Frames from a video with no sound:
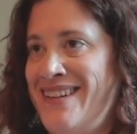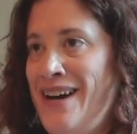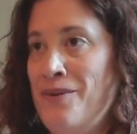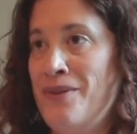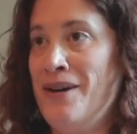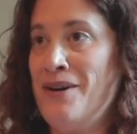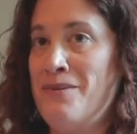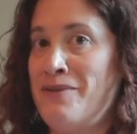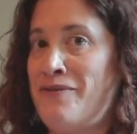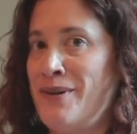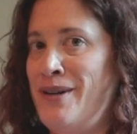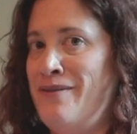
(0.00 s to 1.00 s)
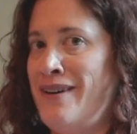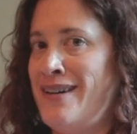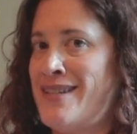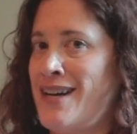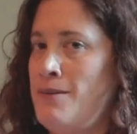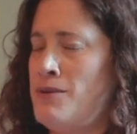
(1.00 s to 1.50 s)
out there before you've
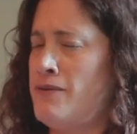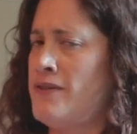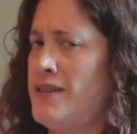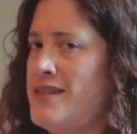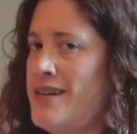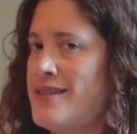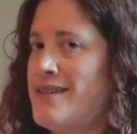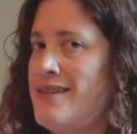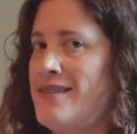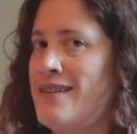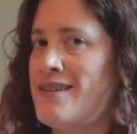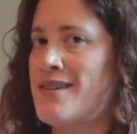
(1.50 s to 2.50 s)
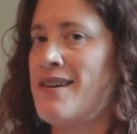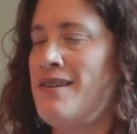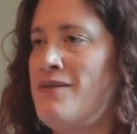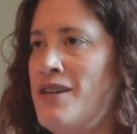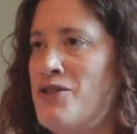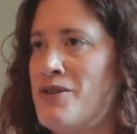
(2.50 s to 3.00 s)
had time to fully test it, and that's kind
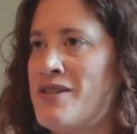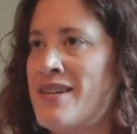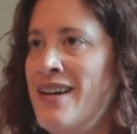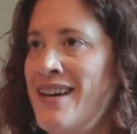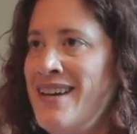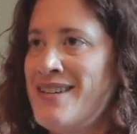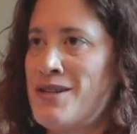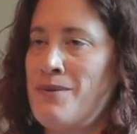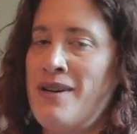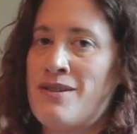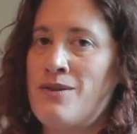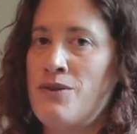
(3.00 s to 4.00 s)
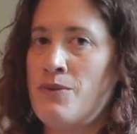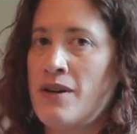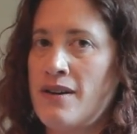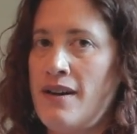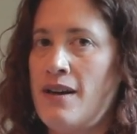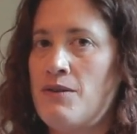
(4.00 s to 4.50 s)
of dangerous. So we also do
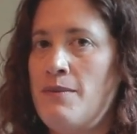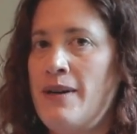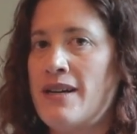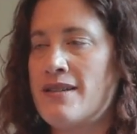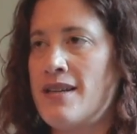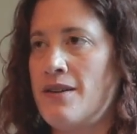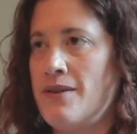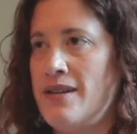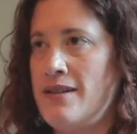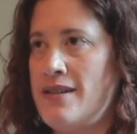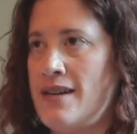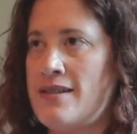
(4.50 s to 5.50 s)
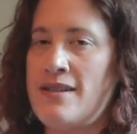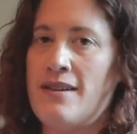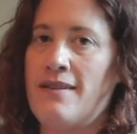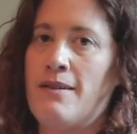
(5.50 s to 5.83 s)
work on how do we make accelerated testing